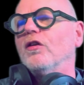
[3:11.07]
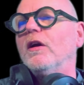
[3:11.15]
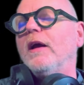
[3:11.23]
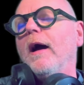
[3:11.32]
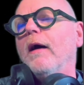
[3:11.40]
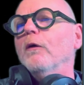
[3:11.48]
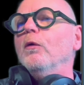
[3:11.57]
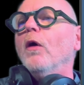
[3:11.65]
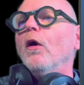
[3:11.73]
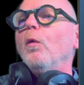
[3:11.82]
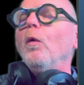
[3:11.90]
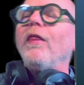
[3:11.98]
go
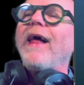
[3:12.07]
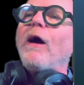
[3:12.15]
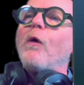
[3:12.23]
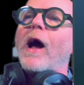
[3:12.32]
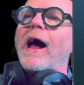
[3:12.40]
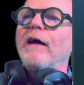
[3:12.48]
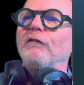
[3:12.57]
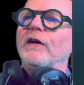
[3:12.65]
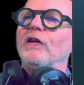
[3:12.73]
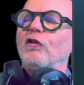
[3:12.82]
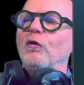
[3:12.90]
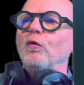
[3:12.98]
without
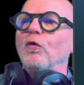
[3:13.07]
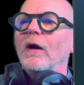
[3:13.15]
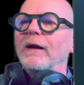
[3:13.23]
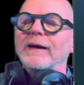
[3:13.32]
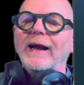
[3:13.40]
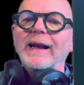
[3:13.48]
having to run